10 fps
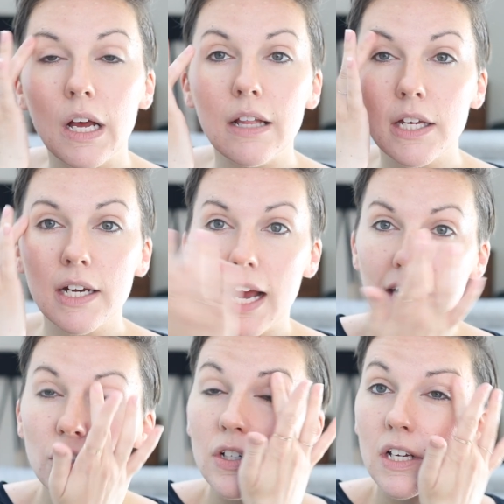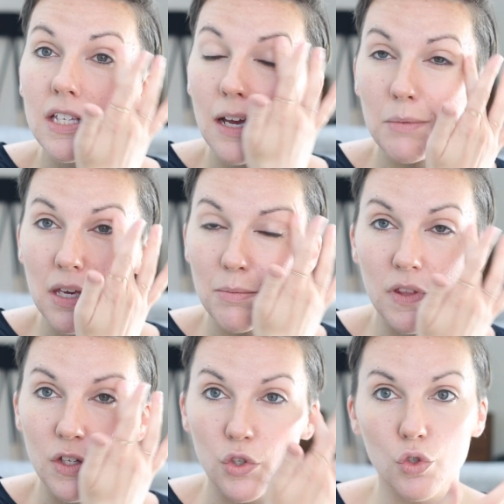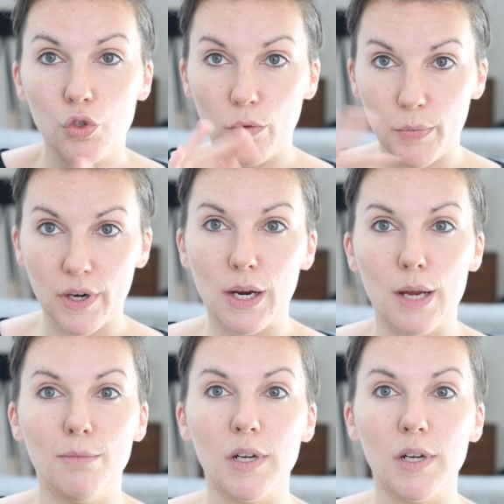And then actually, because I'm keeping this super, again,